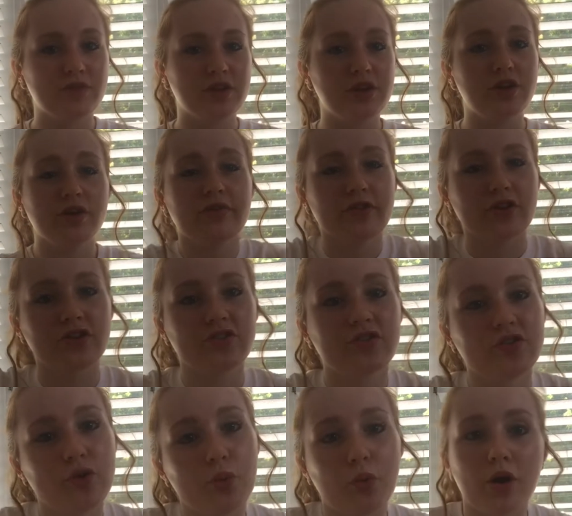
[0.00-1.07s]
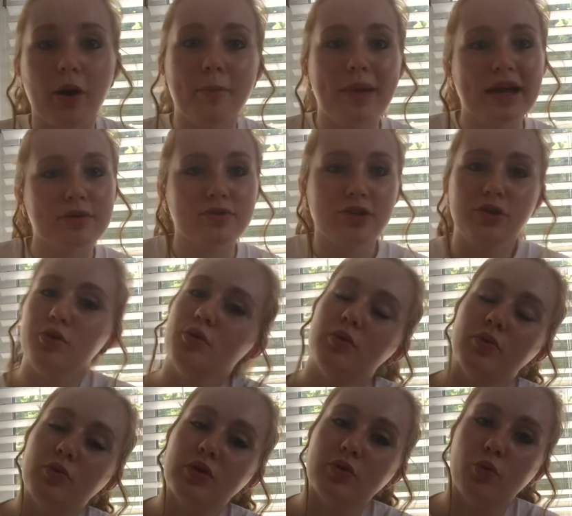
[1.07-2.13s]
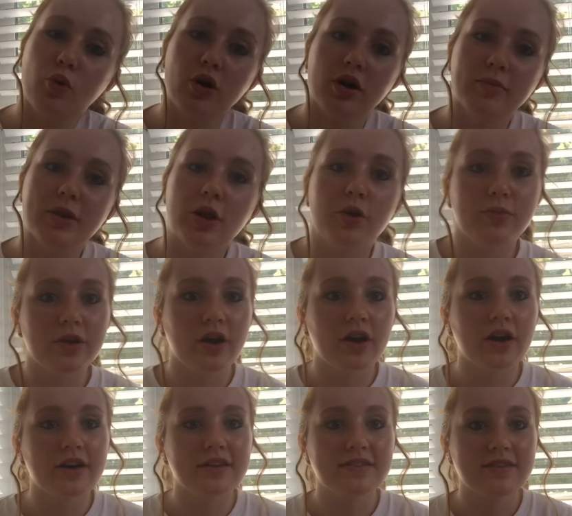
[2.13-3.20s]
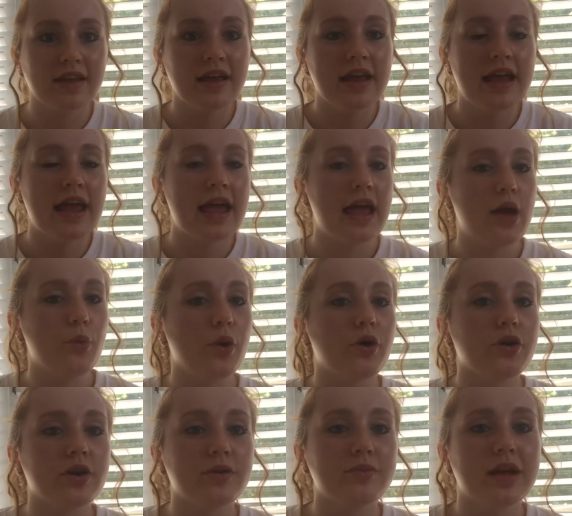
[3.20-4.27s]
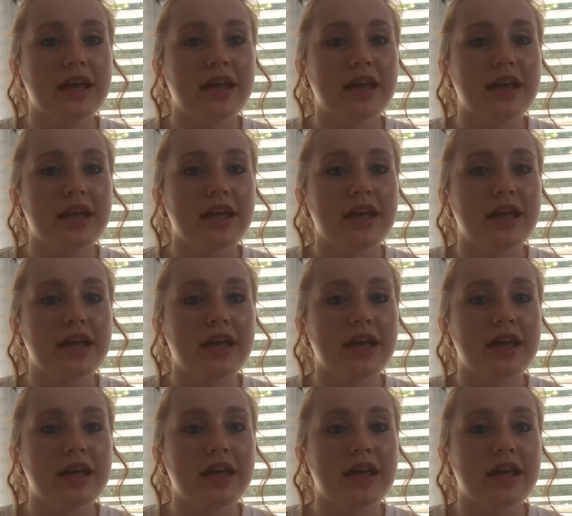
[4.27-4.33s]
the universe will come back with you with warm and open hugs and welcome.